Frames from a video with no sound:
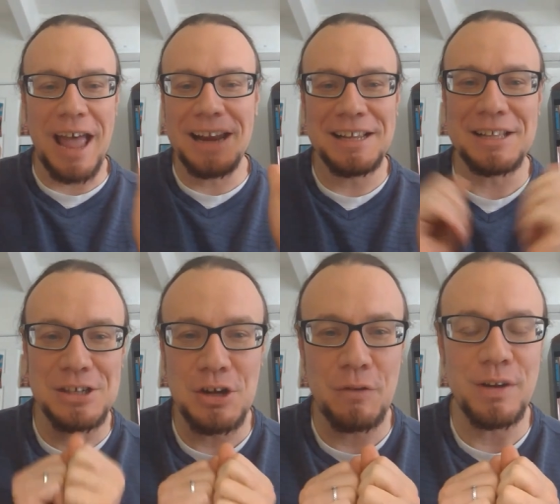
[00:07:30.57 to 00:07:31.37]
and
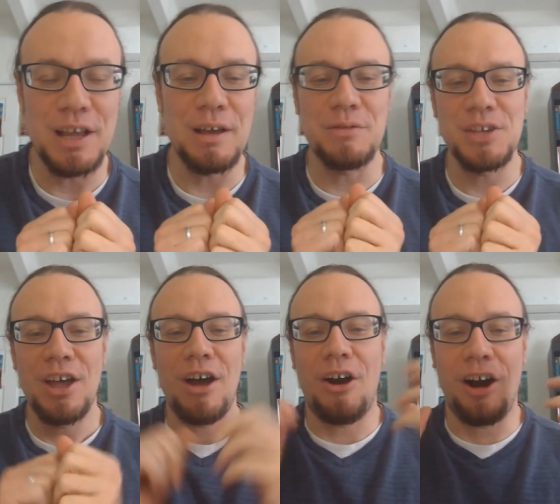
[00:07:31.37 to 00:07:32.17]
conservatives
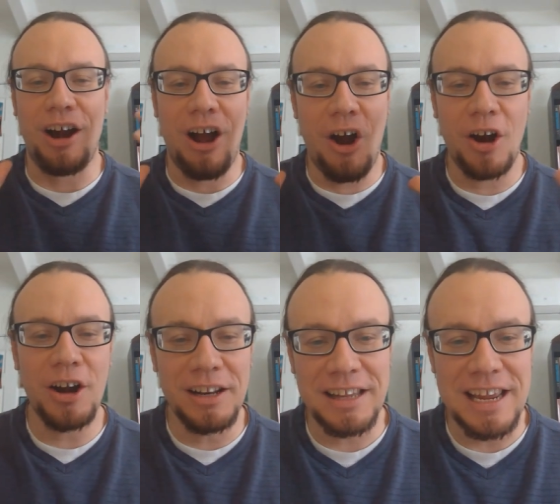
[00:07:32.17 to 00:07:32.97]
are
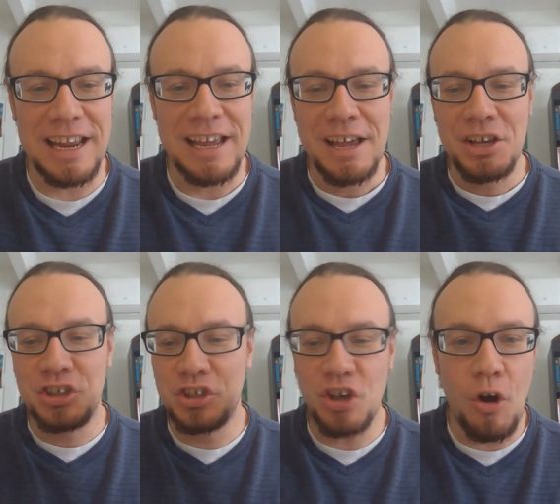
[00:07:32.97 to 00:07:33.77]
ardently
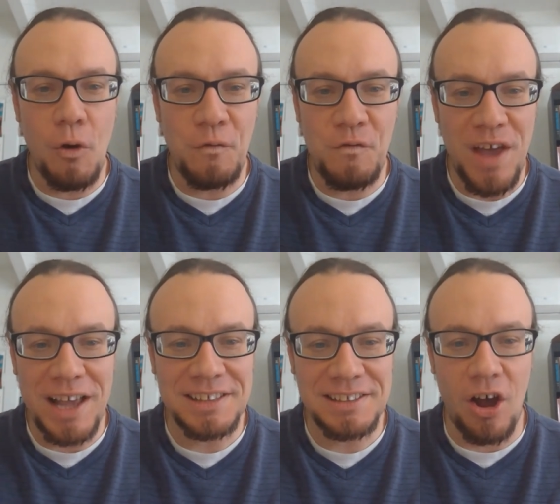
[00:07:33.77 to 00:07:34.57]
so
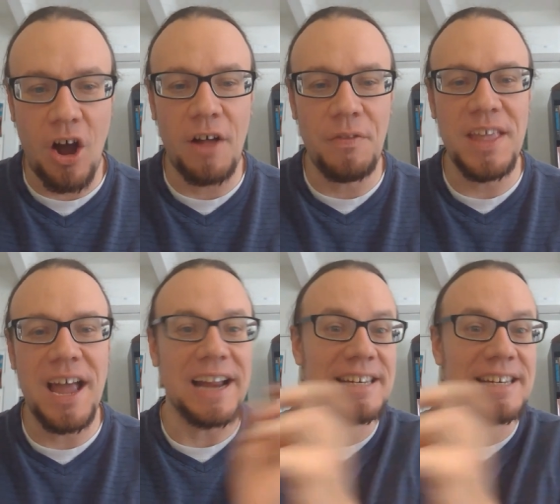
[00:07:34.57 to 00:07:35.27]
fixed on the